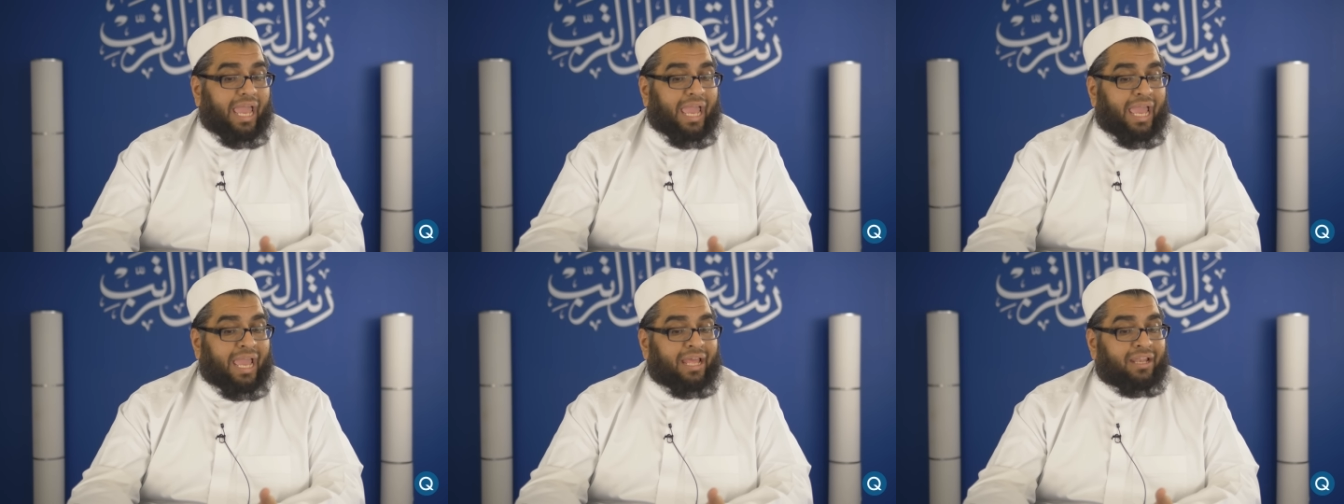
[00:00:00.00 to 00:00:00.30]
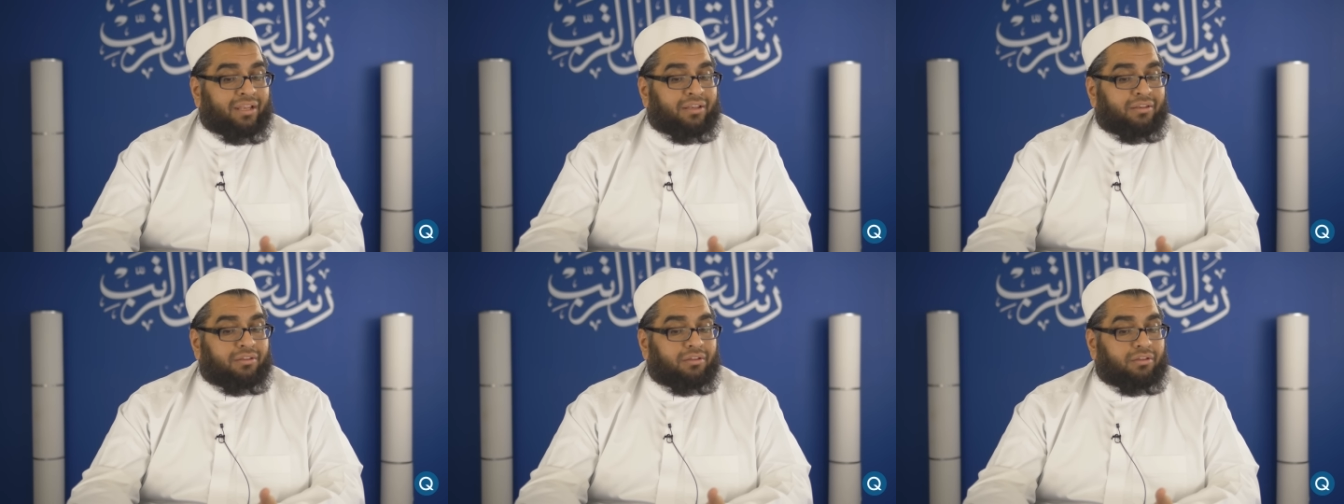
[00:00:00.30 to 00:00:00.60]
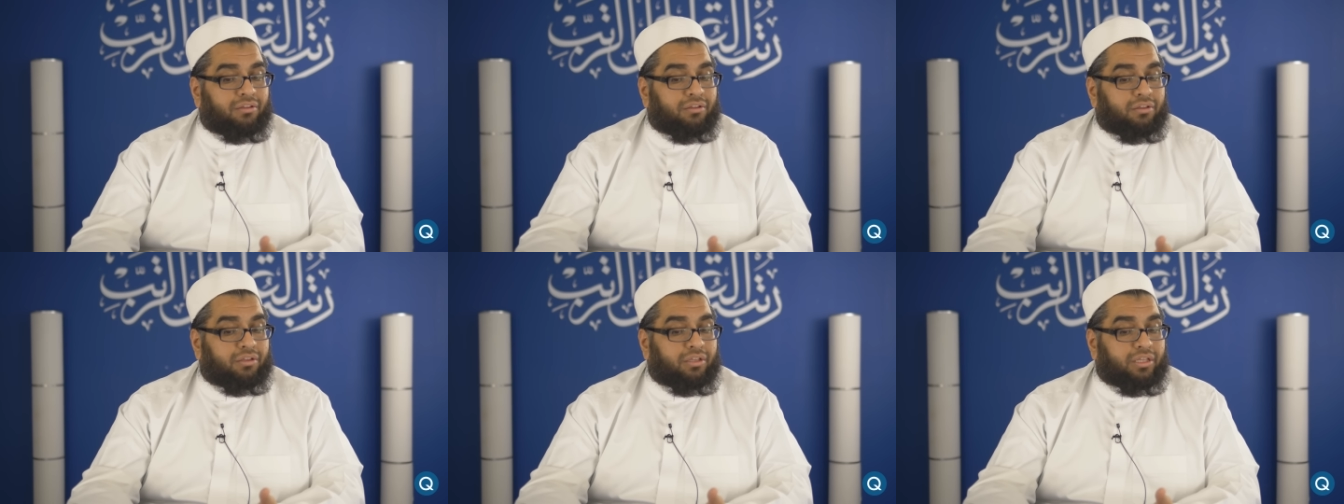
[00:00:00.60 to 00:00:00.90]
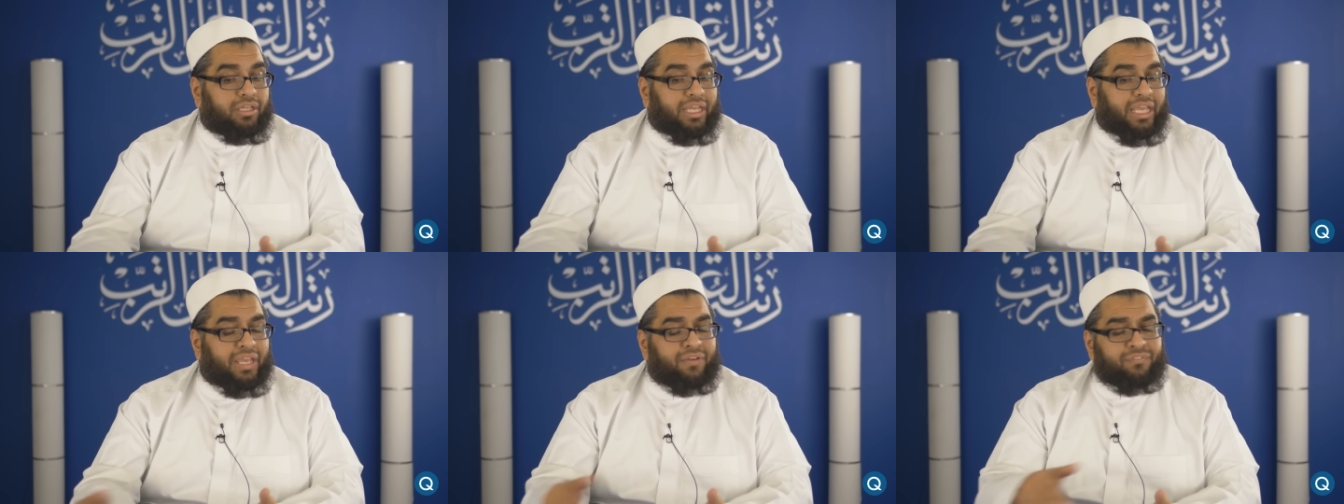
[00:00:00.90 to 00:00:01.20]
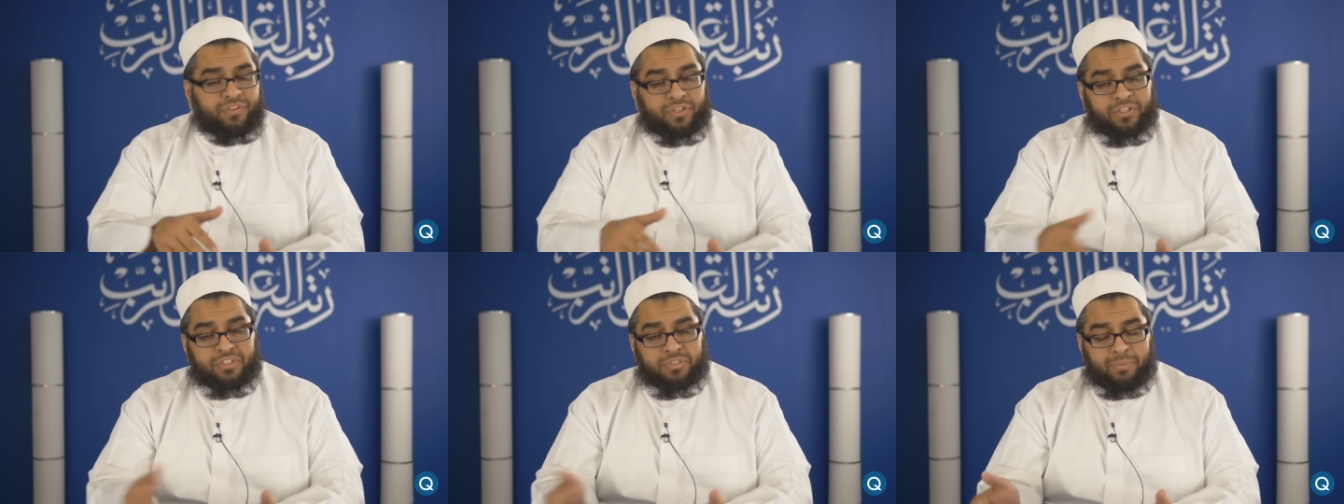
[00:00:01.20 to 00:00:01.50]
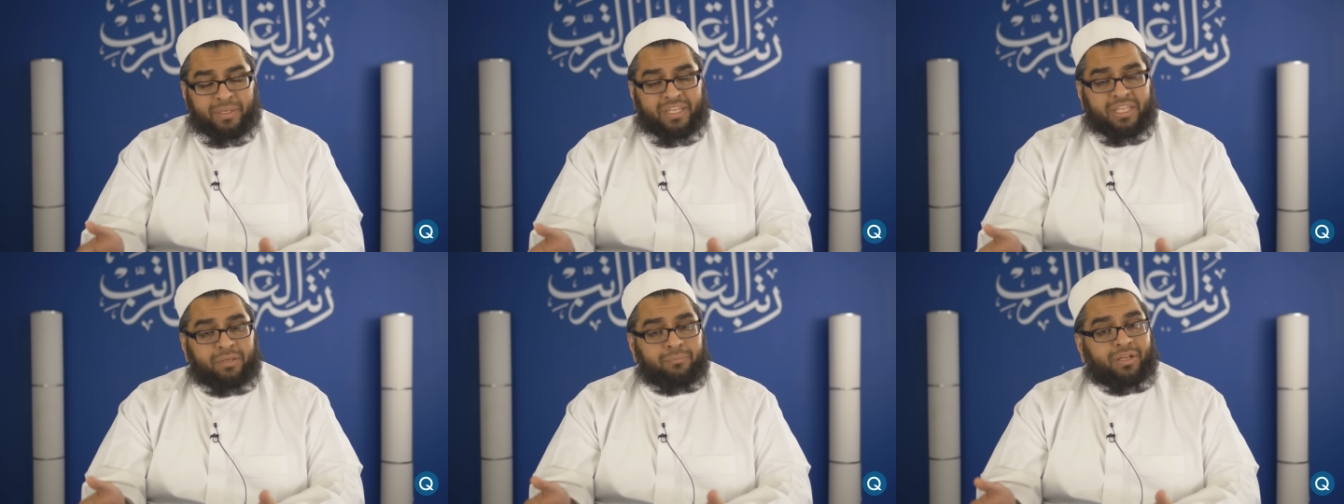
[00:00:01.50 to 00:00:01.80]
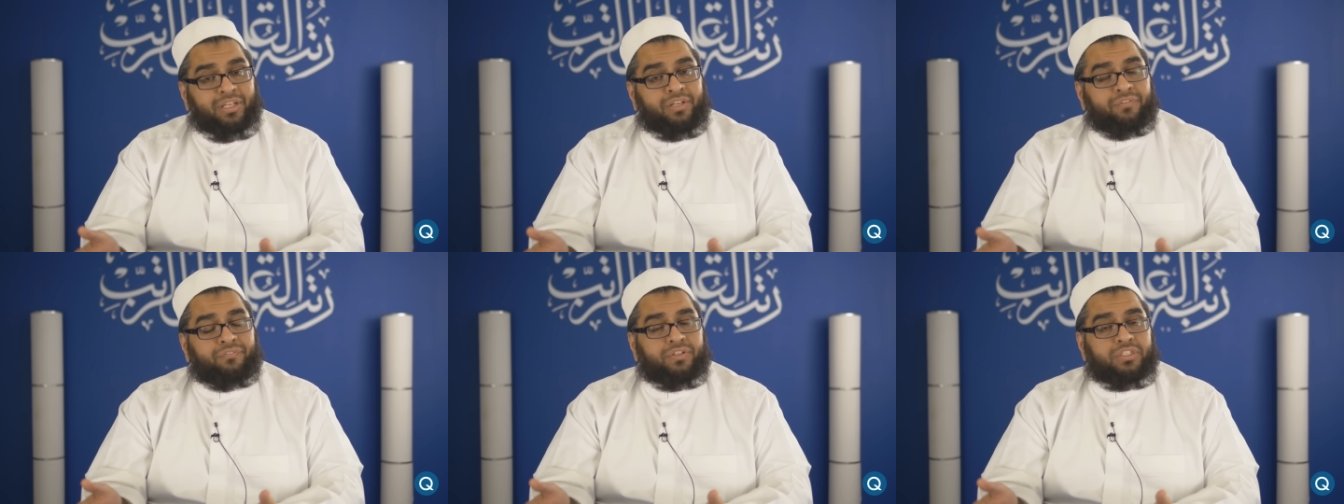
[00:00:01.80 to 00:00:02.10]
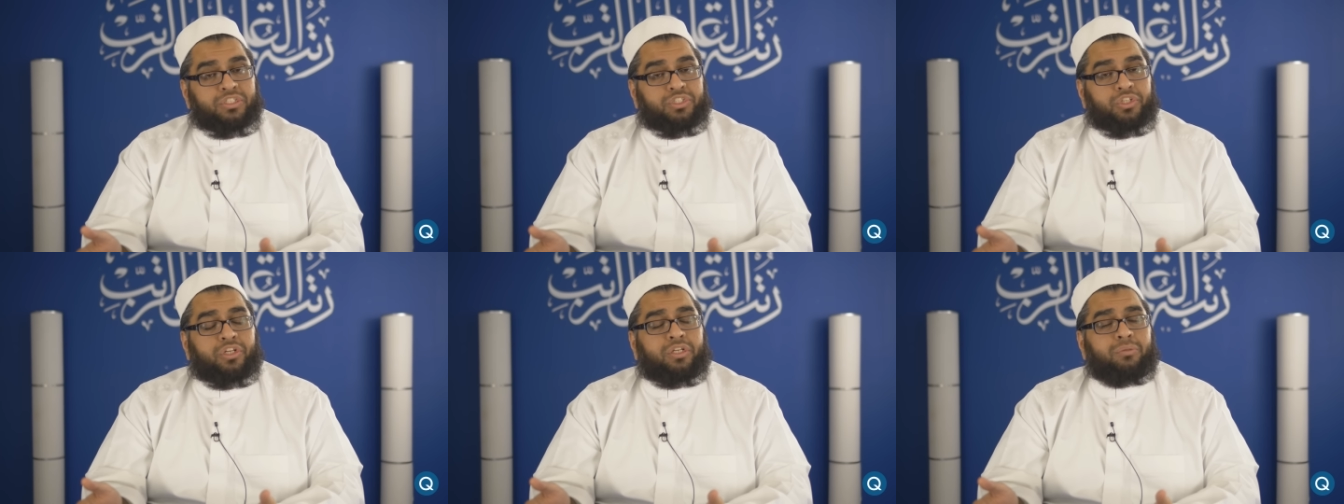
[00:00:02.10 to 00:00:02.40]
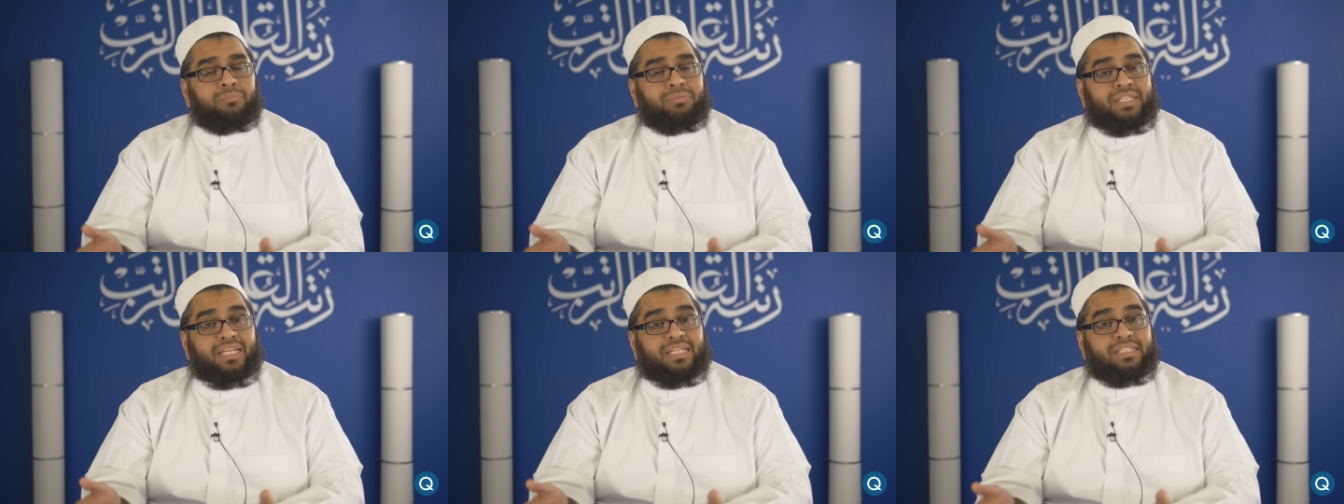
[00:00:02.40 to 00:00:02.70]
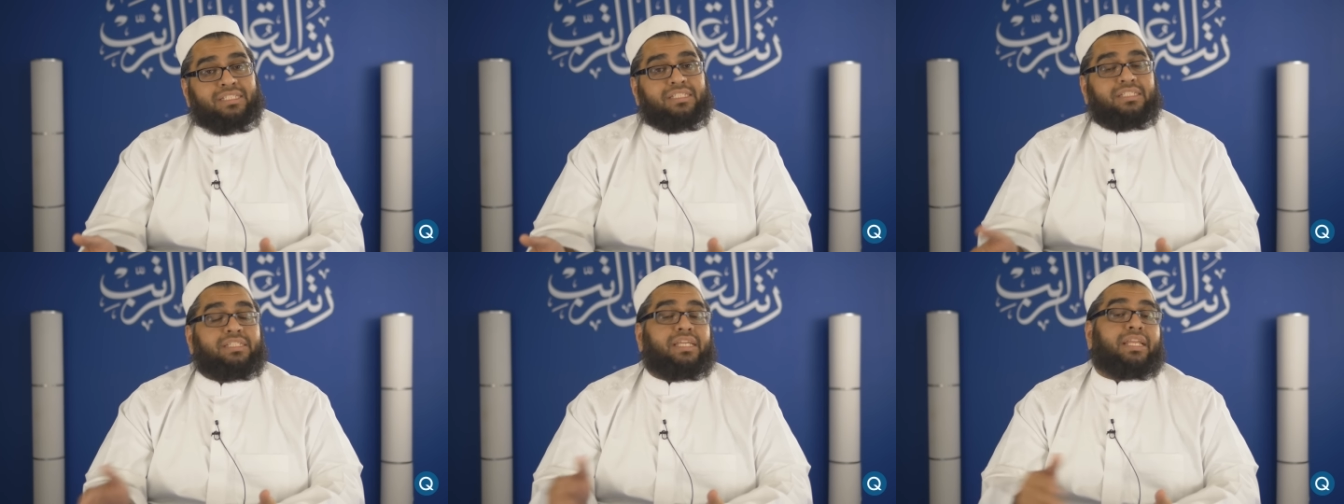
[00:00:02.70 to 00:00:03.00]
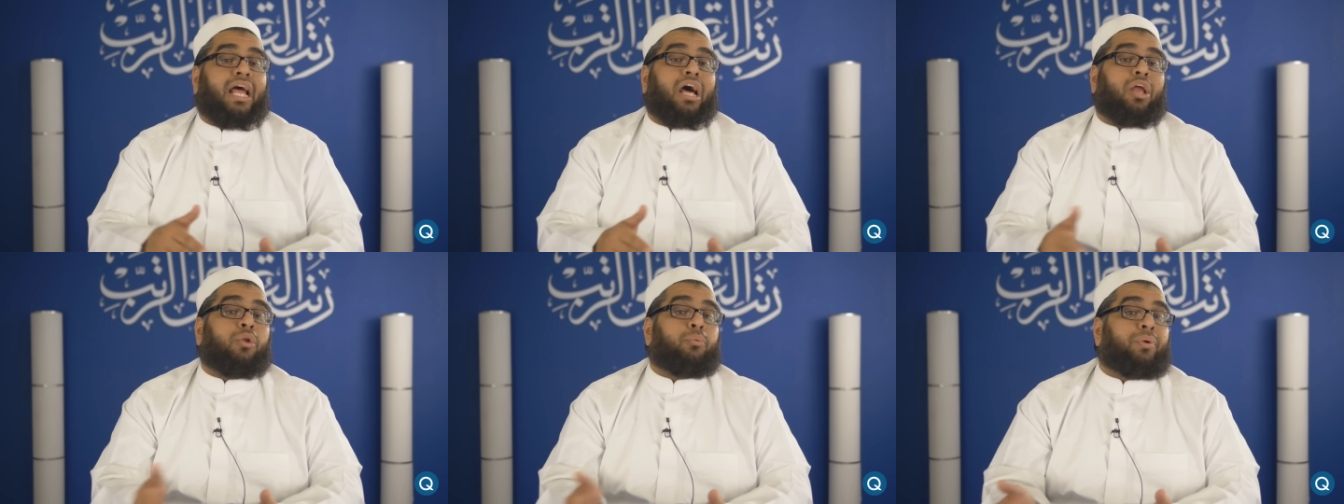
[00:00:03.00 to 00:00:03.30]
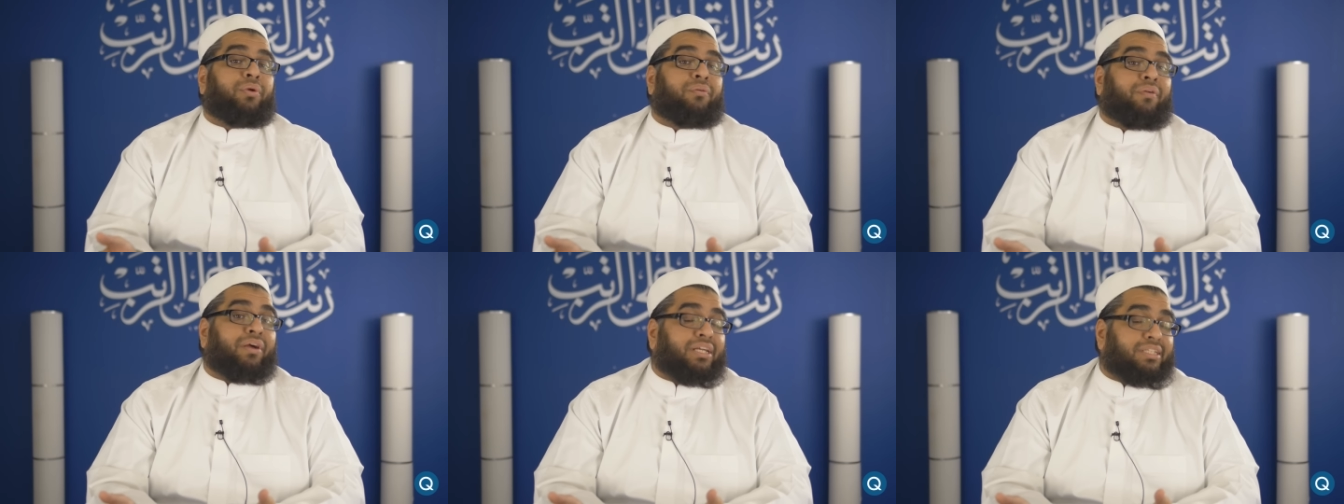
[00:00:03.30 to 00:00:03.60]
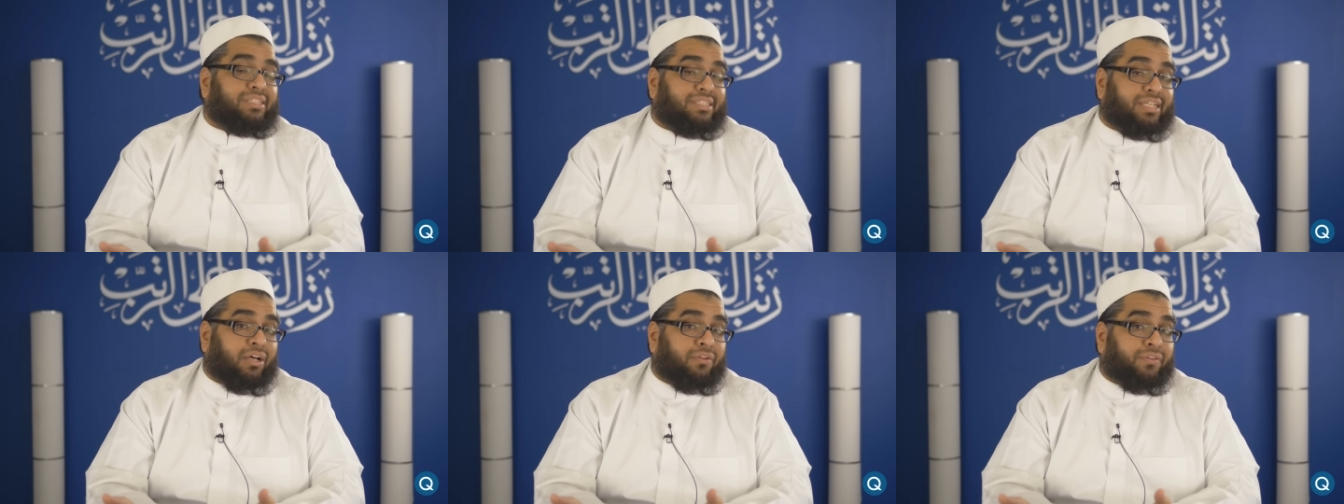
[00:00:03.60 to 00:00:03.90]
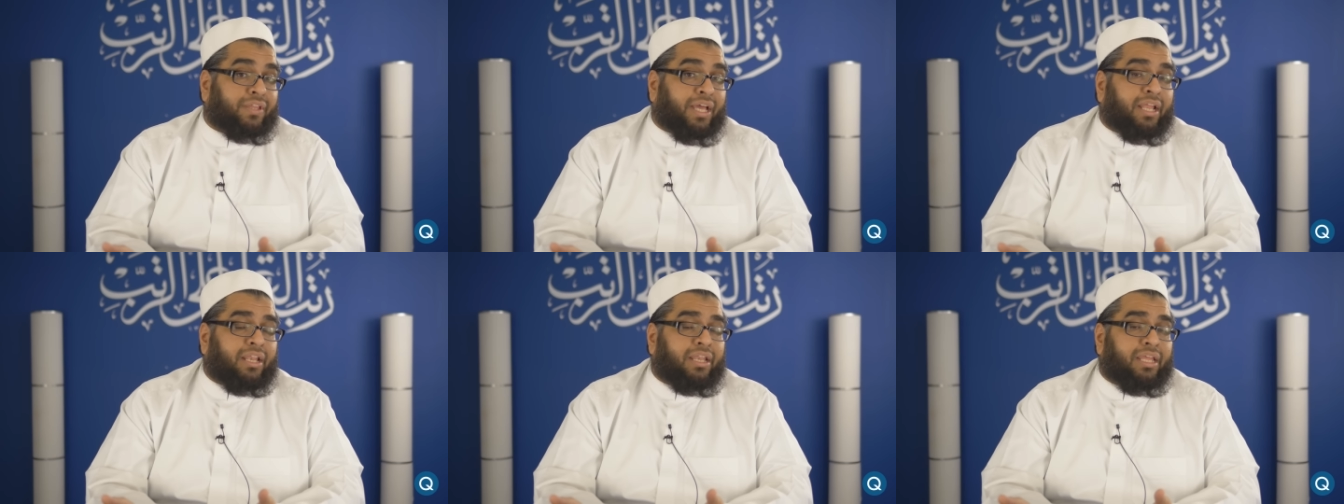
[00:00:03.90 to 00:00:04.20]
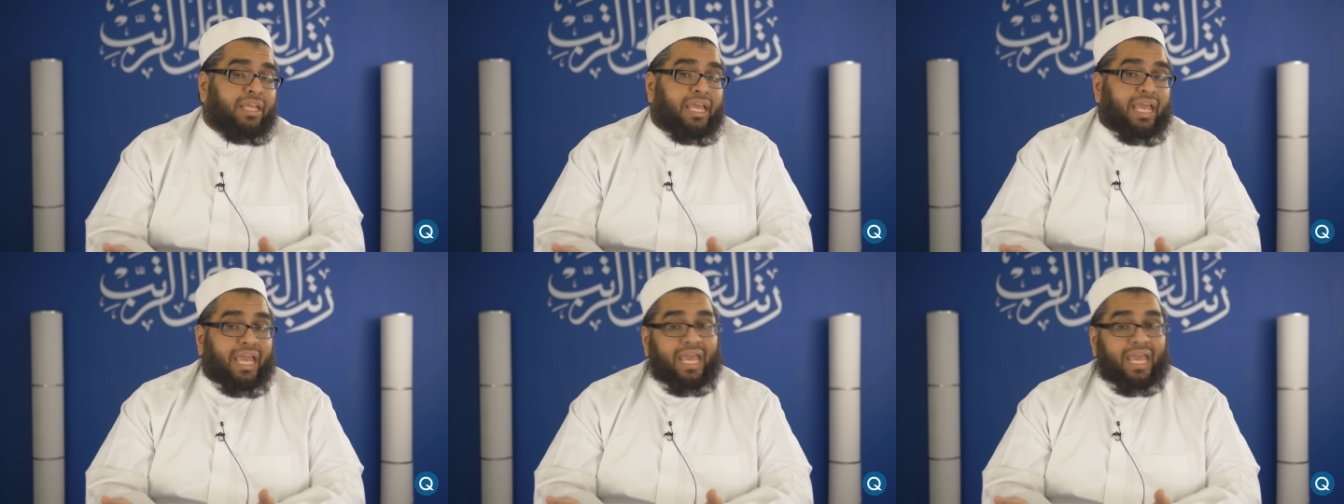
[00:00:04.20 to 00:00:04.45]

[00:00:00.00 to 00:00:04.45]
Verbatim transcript: And if they're speaking about different circumstances, then how do we reconcile that?